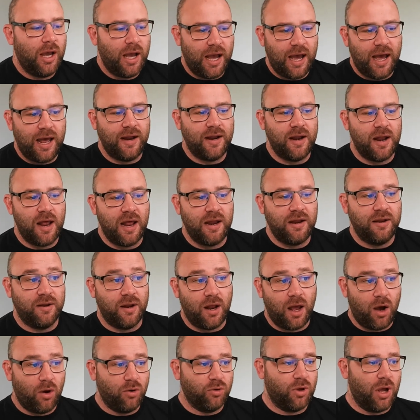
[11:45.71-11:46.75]
and
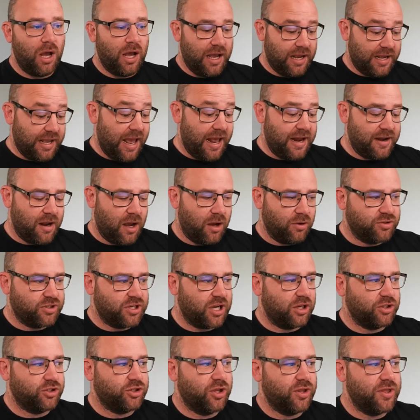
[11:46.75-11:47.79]
I'll
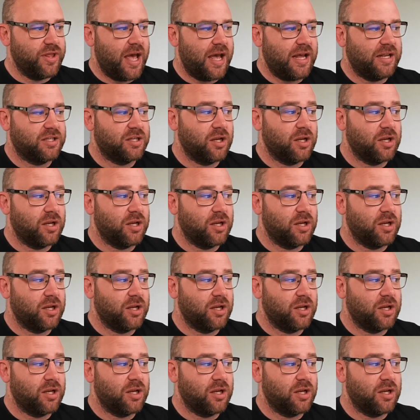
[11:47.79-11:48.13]
touch on that.